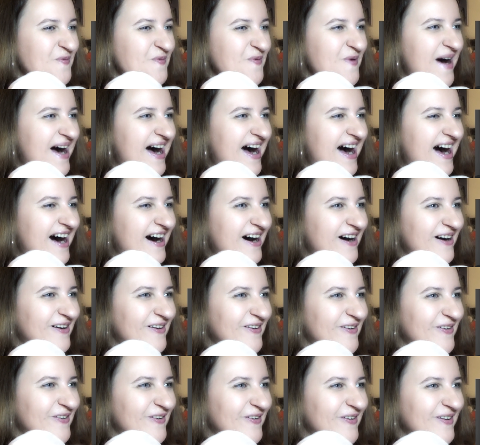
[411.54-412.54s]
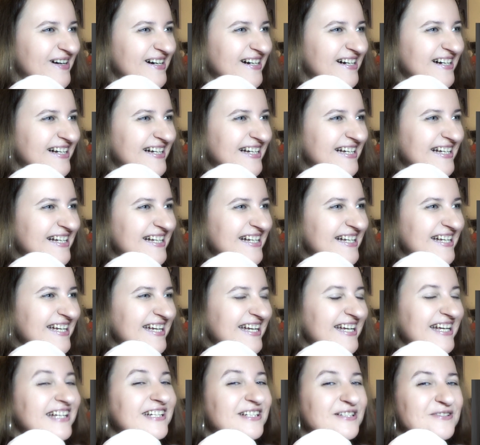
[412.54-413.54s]
Wow,
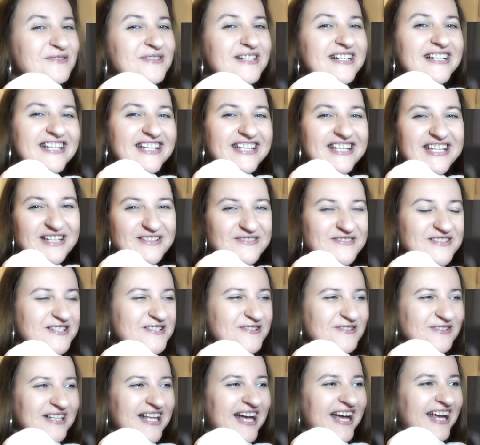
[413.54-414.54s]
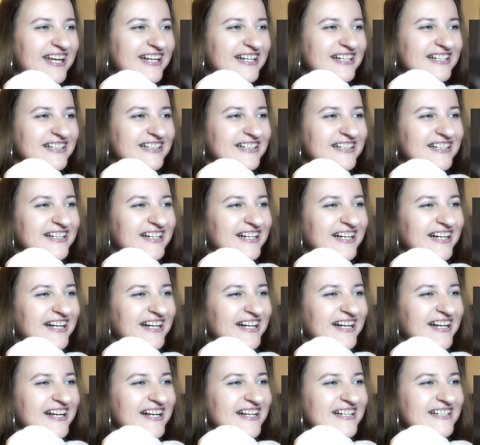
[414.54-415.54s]
it really gives you like
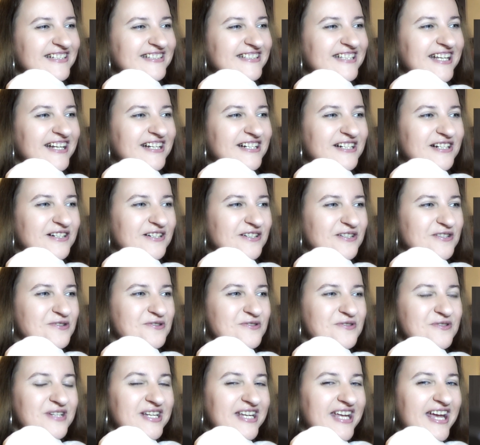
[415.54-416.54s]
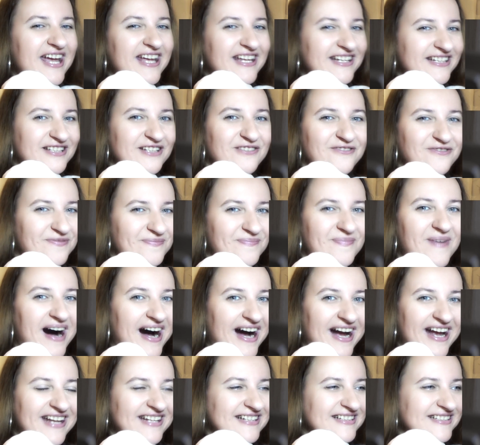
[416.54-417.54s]
the creative
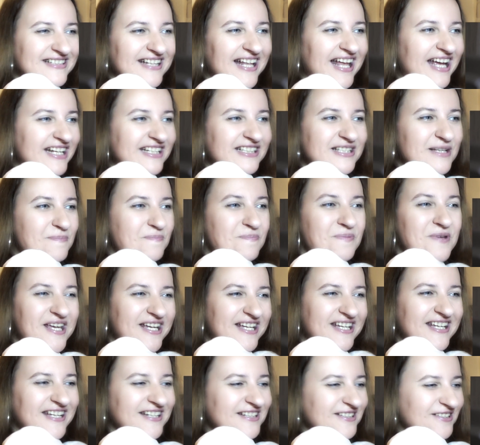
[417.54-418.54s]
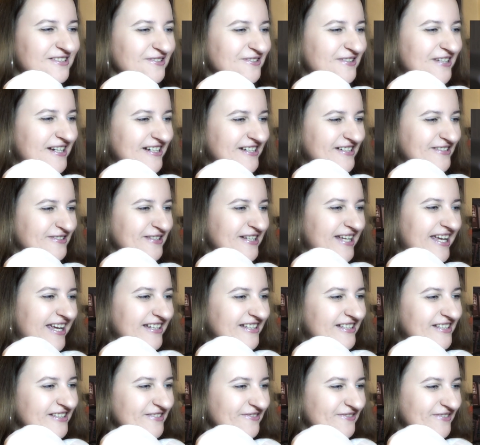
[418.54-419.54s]
mind, like the peek into their
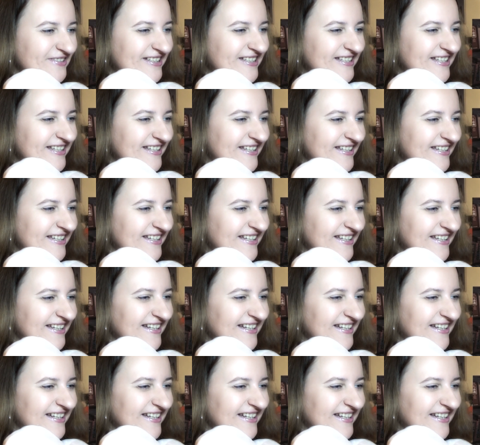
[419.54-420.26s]
creativity.